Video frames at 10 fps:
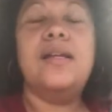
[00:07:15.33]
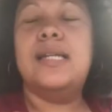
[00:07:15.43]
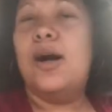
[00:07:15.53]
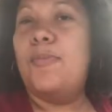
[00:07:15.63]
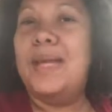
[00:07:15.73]

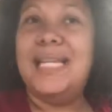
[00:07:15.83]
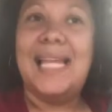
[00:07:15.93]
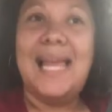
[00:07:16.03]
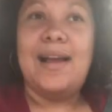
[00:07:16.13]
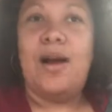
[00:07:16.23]
don't be
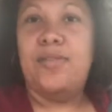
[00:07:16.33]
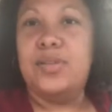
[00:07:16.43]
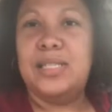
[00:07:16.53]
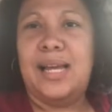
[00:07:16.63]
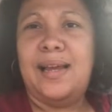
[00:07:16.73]
late all the
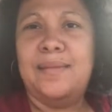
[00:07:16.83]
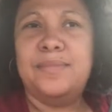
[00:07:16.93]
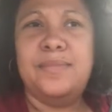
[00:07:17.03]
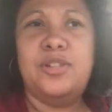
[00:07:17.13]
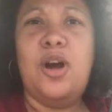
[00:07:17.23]

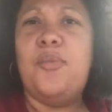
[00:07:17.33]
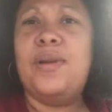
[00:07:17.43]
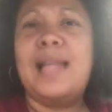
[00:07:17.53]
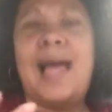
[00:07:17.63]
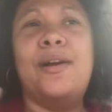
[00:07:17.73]
time. Don't
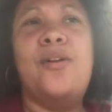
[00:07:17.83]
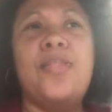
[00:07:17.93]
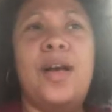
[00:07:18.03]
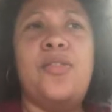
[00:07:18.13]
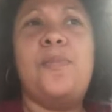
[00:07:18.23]
rely on
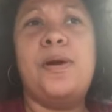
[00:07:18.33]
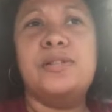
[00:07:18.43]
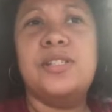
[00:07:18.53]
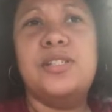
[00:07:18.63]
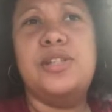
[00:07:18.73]
the other
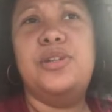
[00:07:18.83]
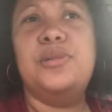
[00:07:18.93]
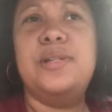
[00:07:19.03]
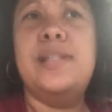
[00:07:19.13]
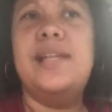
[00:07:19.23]
person to
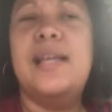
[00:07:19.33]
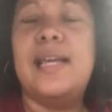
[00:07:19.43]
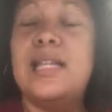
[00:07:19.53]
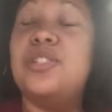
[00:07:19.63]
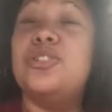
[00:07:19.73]
do it.
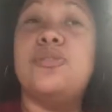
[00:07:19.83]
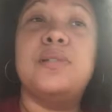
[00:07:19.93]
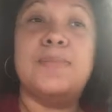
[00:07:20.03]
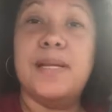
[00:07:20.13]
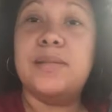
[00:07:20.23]
It's your
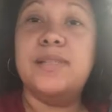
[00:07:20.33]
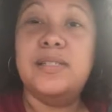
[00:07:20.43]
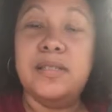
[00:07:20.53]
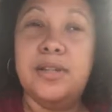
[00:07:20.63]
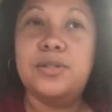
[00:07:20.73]

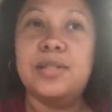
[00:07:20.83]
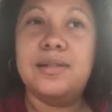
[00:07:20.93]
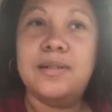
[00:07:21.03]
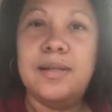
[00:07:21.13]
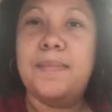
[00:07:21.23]
responsibility to do it.
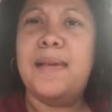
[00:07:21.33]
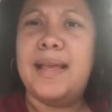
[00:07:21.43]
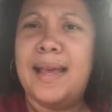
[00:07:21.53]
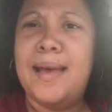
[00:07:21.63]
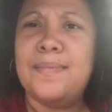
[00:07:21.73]
Make
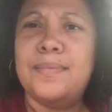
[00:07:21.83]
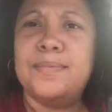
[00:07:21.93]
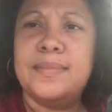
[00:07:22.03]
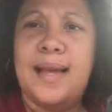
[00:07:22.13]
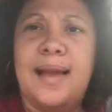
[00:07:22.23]
it happen.
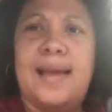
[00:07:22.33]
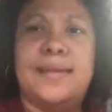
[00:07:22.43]
All